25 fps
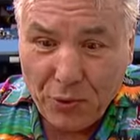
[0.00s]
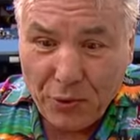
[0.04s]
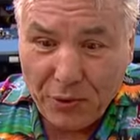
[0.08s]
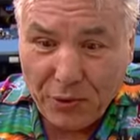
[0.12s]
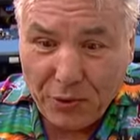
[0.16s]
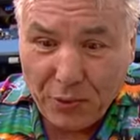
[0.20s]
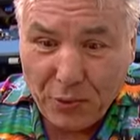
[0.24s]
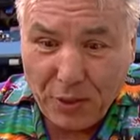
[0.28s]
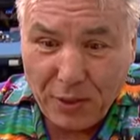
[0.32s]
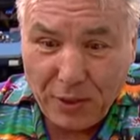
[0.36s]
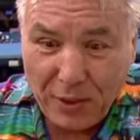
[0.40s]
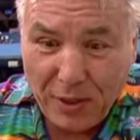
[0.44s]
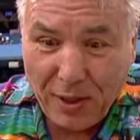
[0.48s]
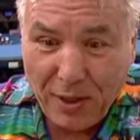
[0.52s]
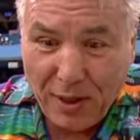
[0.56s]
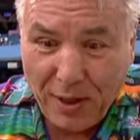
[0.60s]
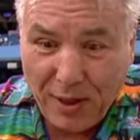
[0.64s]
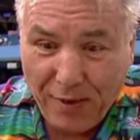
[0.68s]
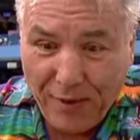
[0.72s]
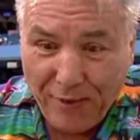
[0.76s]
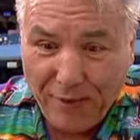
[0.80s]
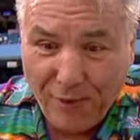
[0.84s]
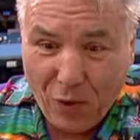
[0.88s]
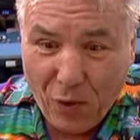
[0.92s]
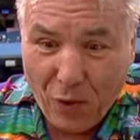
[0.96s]
get
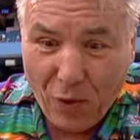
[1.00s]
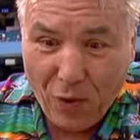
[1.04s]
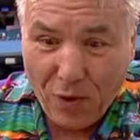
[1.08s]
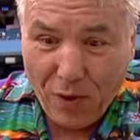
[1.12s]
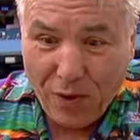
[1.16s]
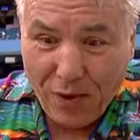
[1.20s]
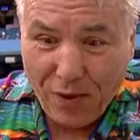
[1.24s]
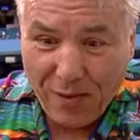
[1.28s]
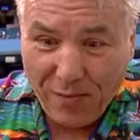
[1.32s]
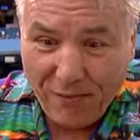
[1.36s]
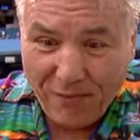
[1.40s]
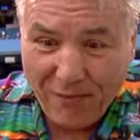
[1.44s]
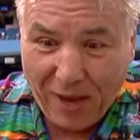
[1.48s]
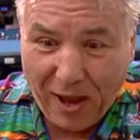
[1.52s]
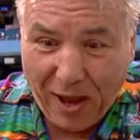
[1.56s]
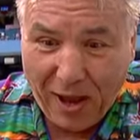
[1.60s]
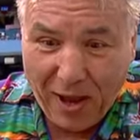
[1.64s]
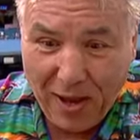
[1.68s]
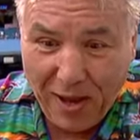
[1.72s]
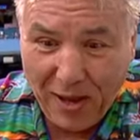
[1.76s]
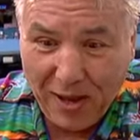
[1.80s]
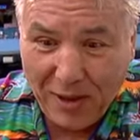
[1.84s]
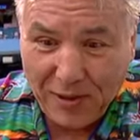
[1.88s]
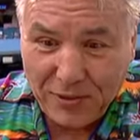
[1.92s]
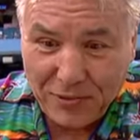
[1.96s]
tricked into doing
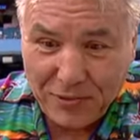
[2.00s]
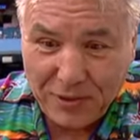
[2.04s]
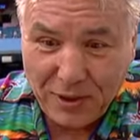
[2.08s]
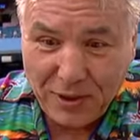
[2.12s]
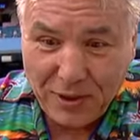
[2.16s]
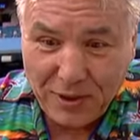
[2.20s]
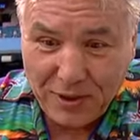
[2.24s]
drugs.